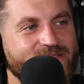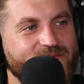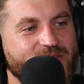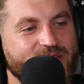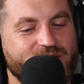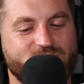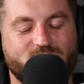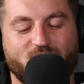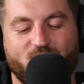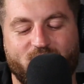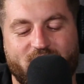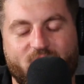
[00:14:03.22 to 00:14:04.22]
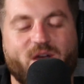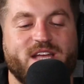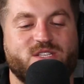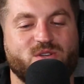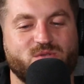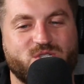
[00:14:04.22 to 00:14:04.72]
Yeah. So
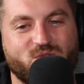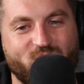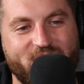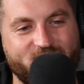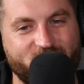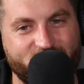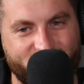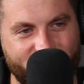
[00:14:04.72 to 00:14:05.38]
so surrender to